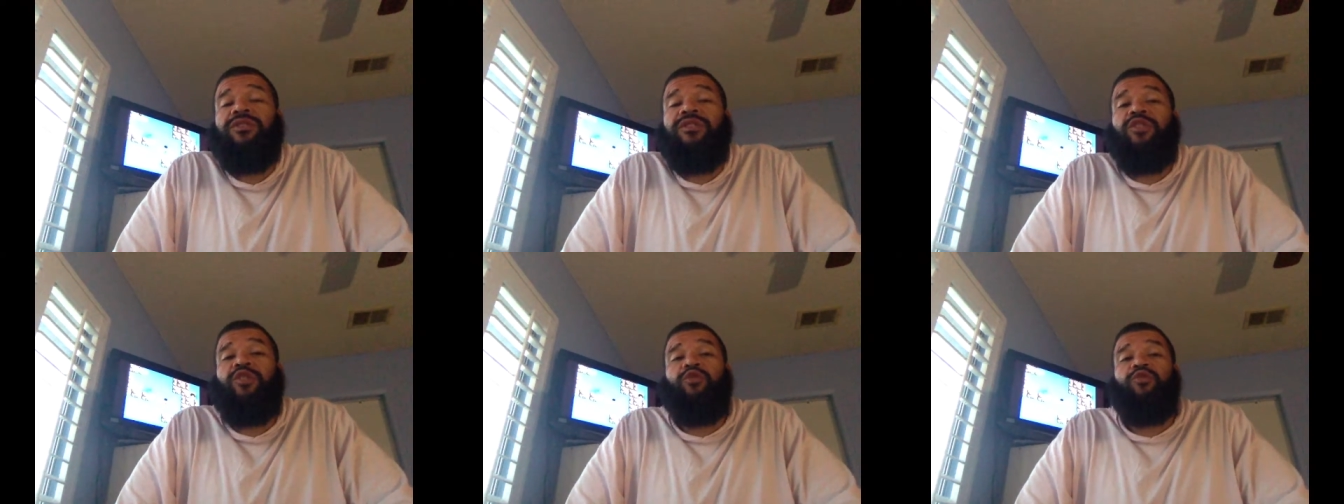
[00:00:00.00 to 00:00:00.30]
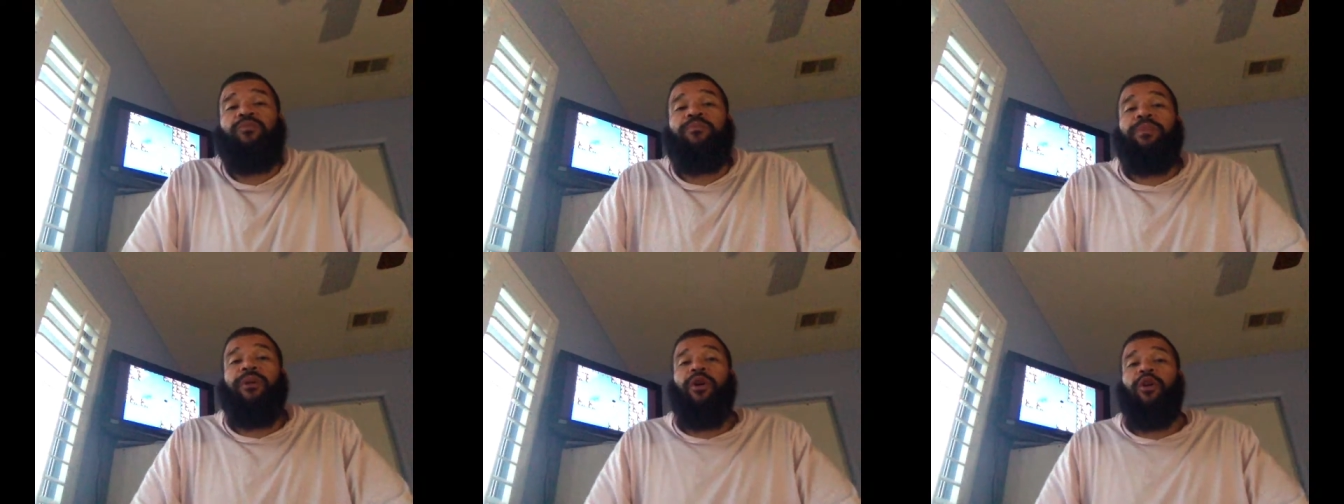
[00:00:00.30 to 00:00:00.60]

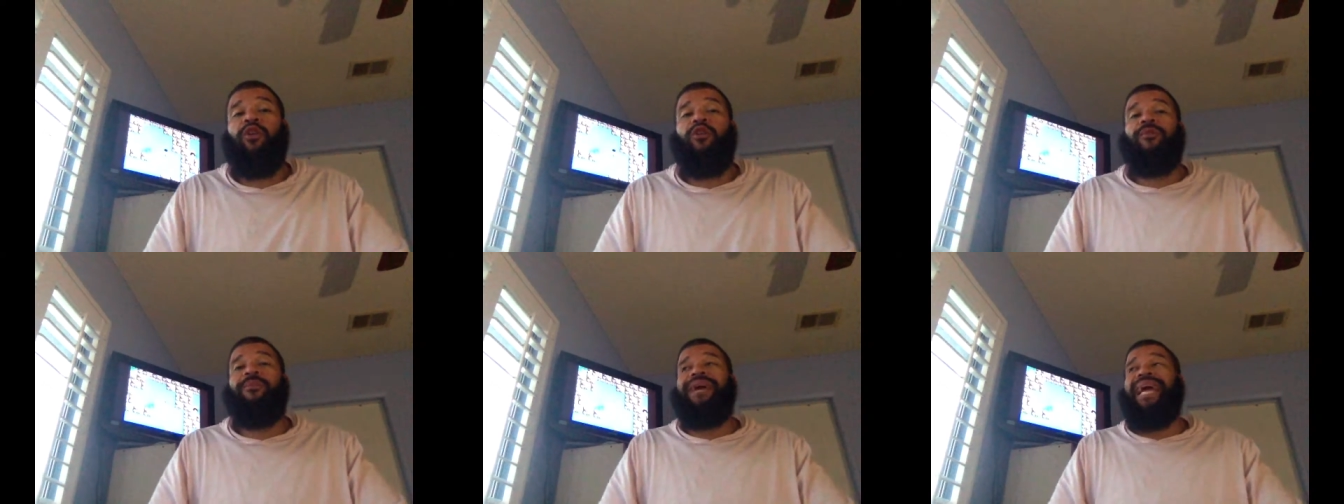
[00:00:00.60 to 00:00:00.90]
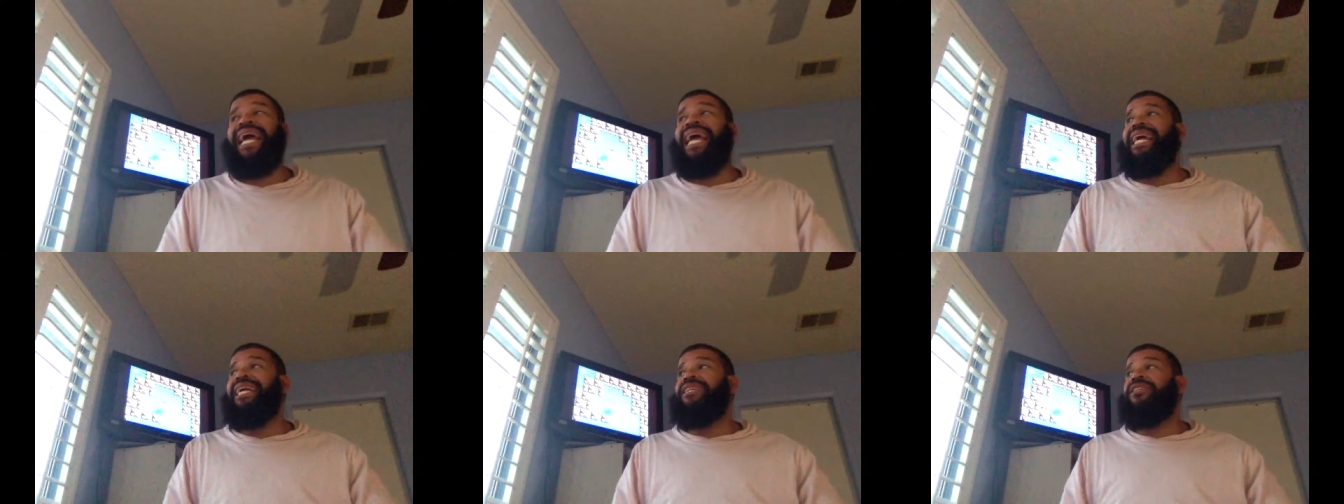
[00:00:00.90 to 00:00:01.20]
superb
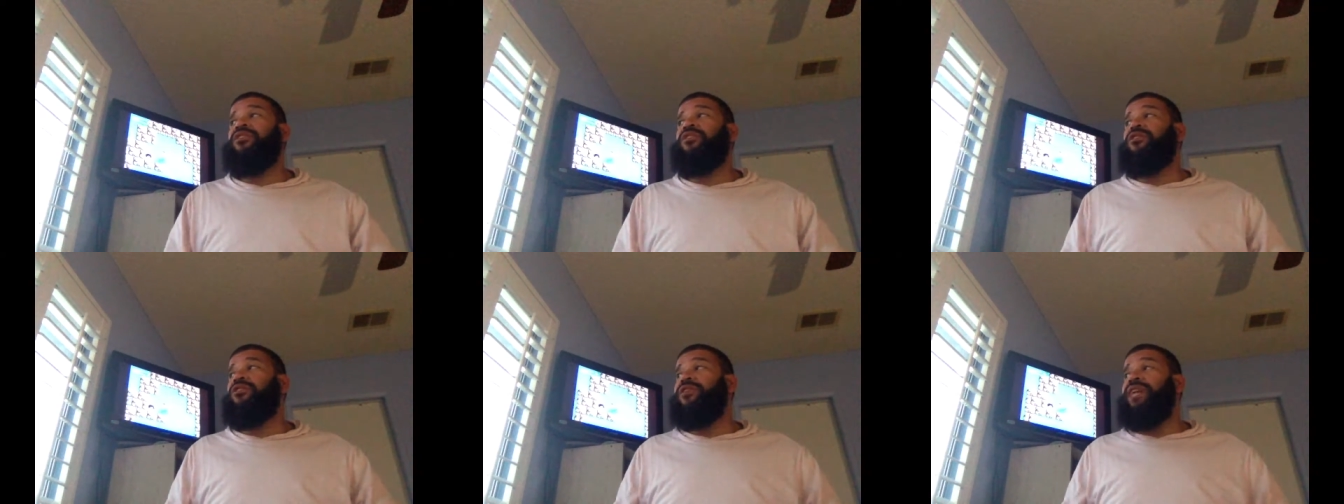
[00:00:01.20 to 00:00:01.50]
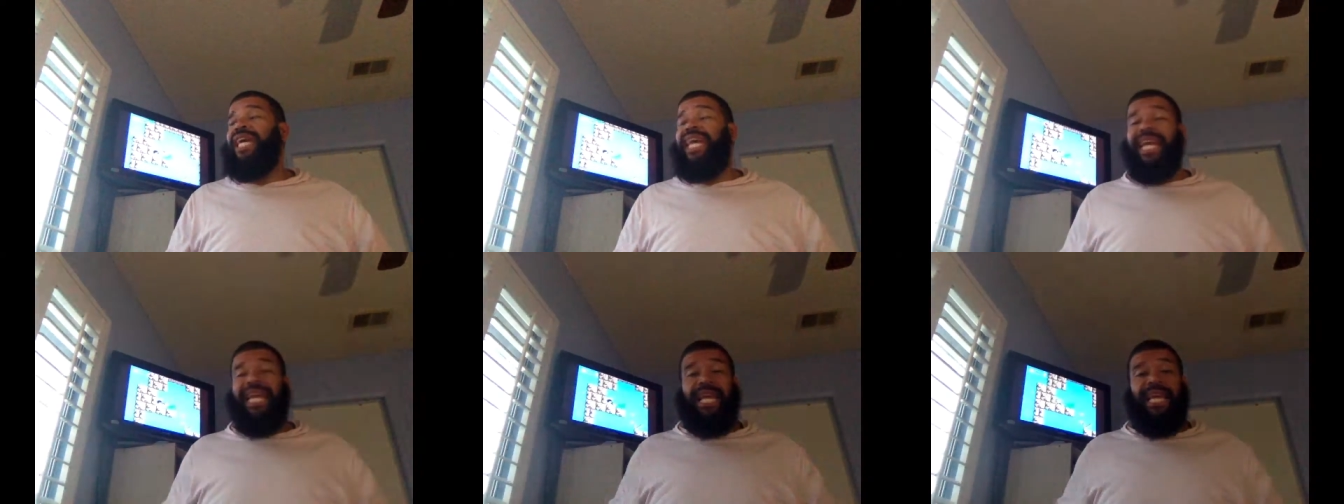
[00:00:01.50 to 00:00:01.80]
actor,
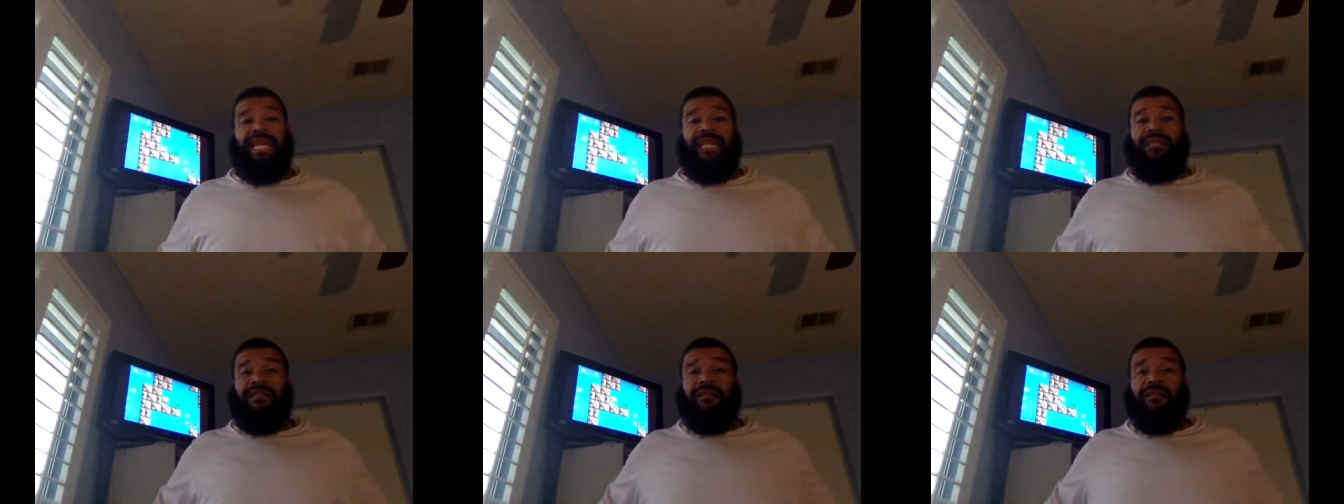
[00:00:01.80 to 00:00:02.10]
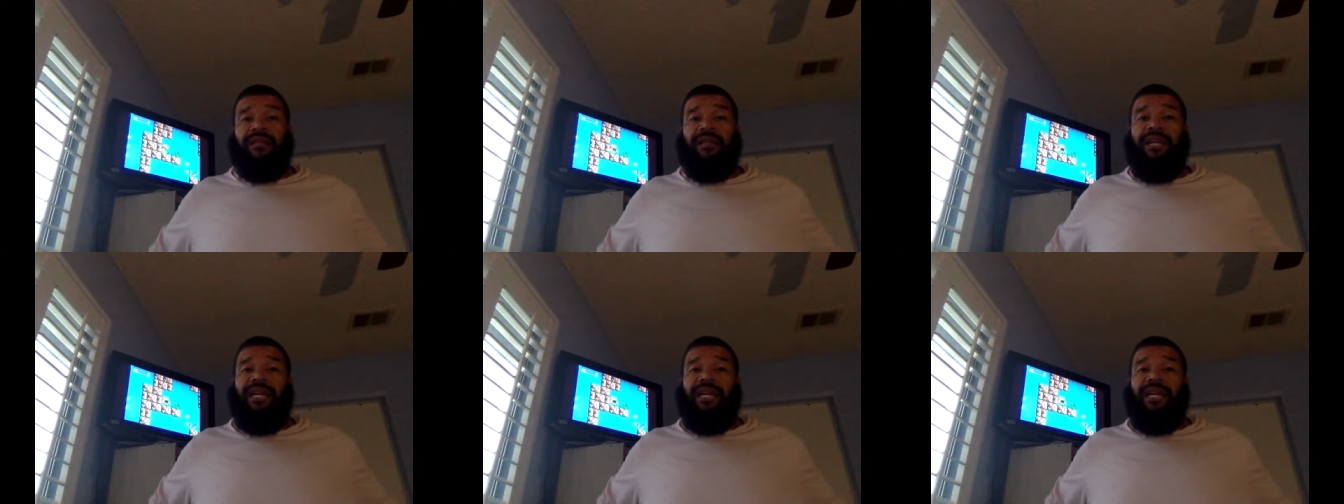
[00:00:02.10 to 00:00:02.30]
and